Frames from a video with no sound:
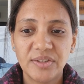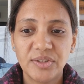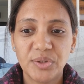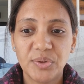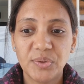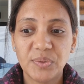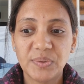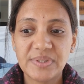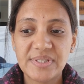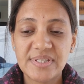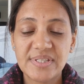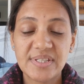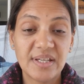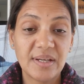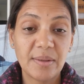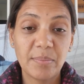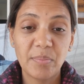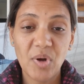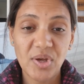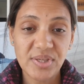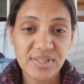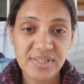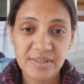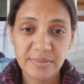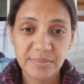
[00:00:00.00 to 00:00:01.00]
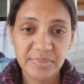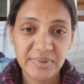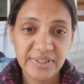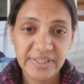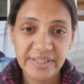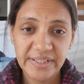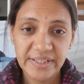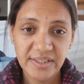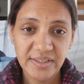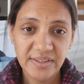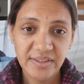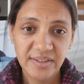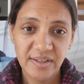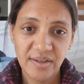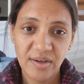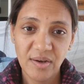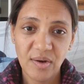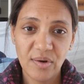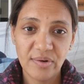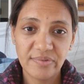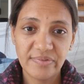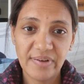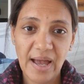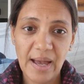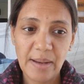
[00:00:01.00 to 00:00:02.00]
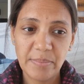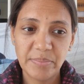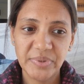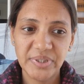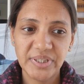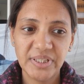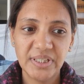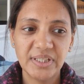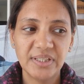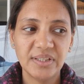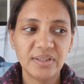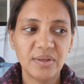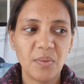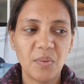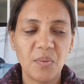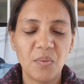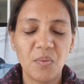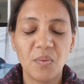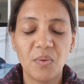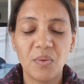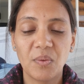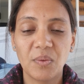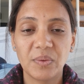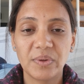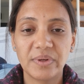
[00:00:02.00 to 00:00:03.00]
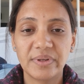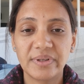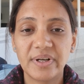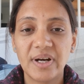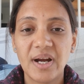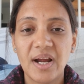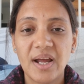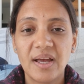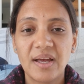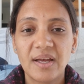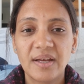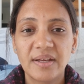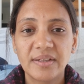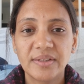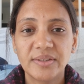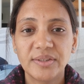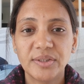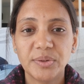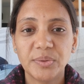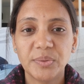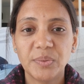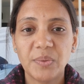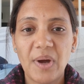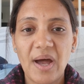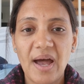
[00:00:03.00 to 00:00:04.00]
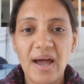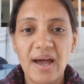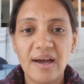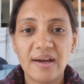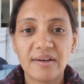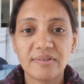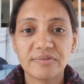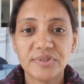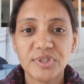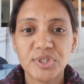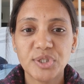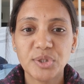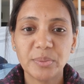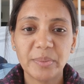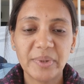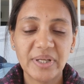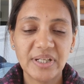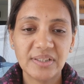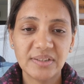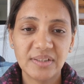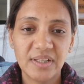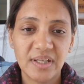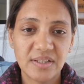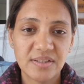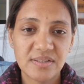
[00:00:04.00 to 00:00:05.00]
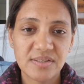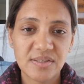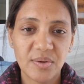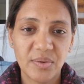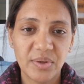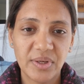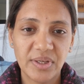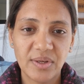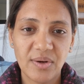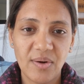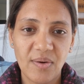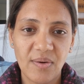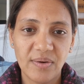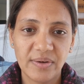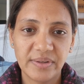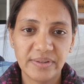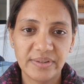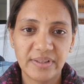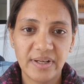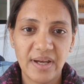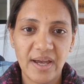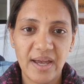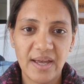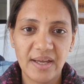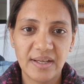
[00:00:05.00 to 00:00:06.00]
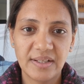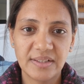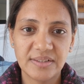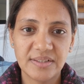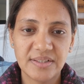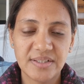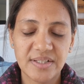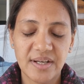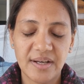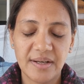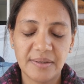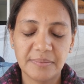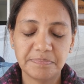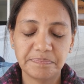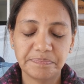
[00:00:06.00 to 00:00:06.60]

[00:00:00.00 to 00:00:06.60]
you don't see a possibility of happening, or you have too many things going on, and